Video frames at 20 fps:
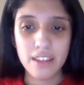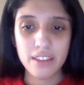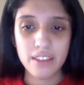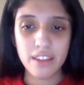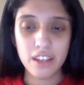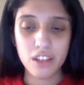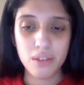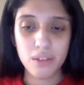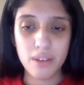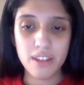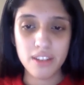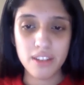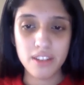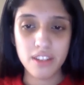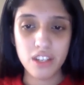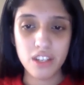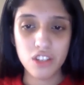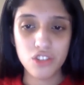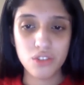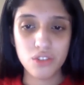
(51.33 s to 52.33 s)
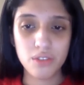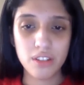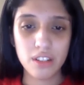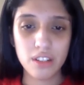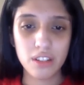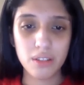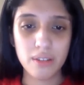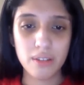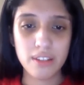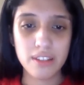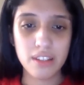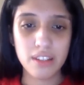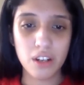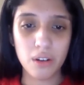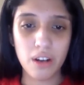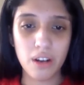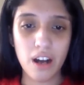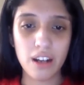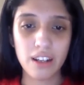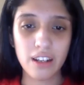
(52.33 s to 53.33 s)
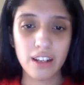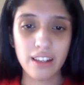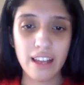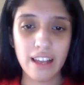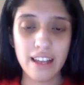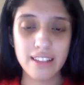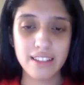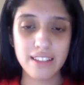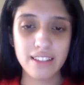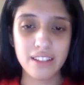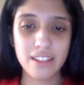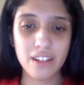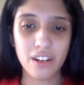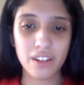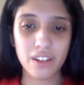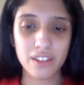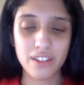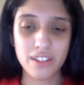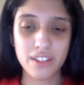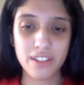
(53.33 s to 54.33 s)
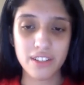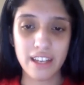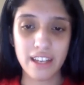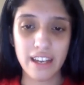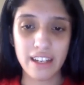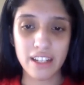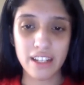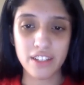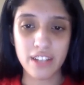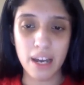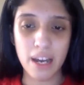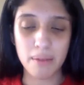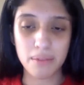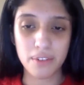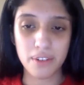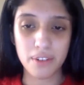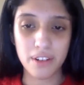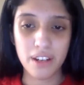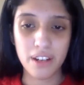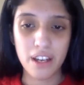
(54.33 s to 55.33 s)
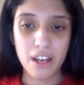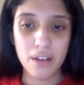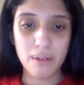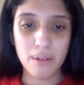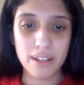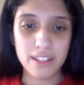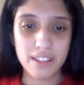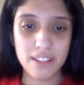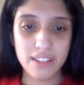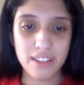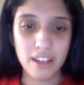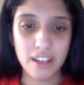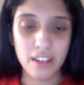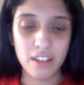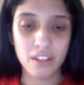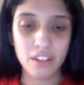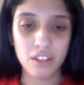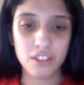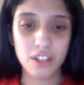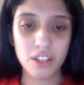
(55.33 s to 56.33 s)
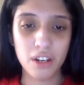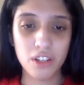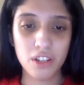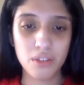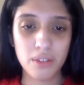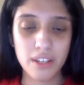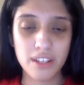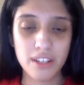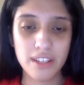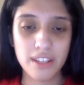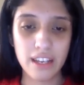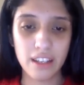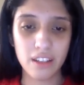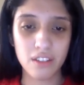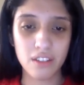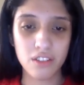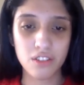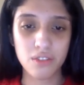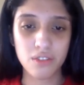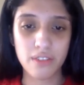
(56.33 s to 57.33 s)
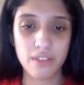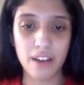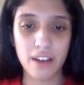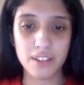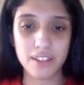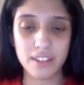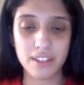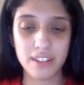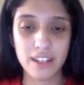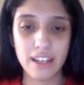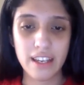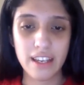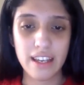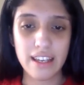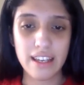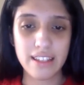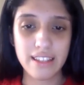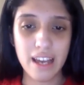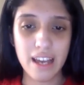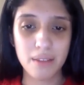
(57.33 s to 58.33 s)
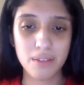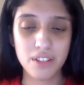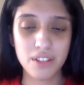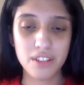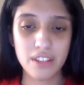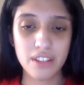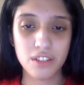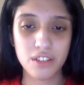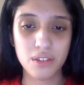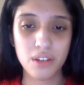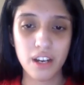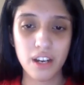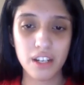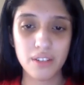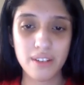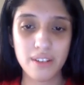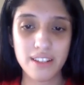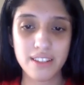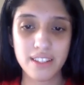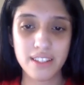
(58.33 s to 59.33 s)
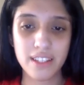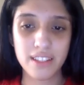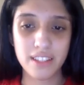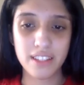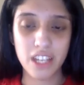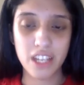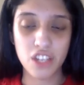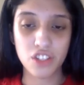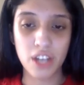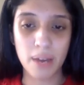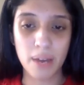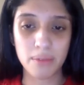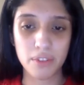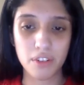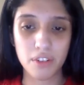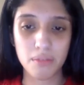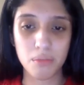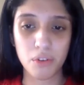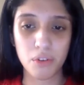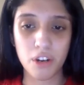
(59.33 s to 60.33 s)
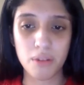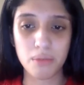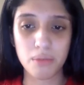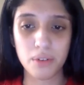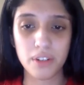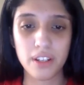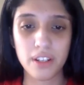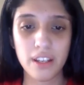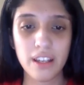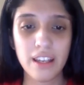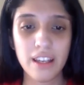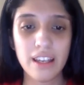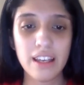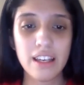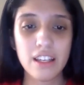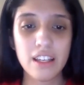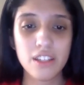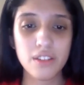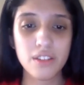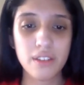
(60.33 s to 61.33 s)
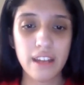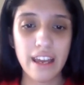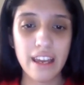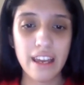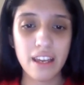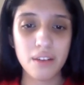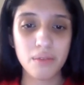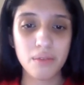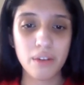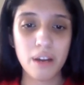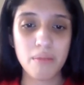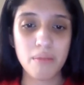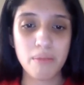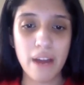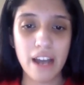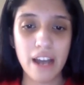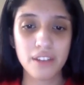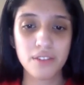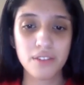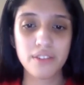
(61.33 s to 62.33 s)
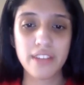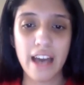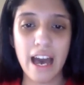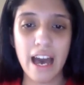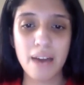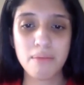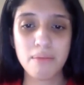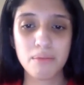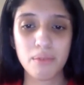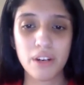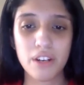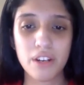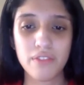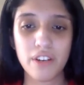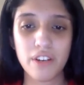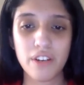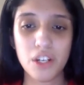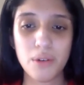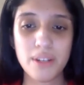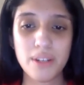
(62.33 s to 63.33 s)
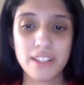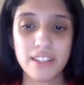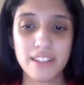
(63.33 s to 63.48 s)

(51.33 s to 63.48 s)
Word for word: The USD Judy Louise Loeb Alcala Senior Honor Society chapter was installed on October 22, 2000, establishing the 216 chapter of Mortarboard. Today, we are proud to tap one of our newest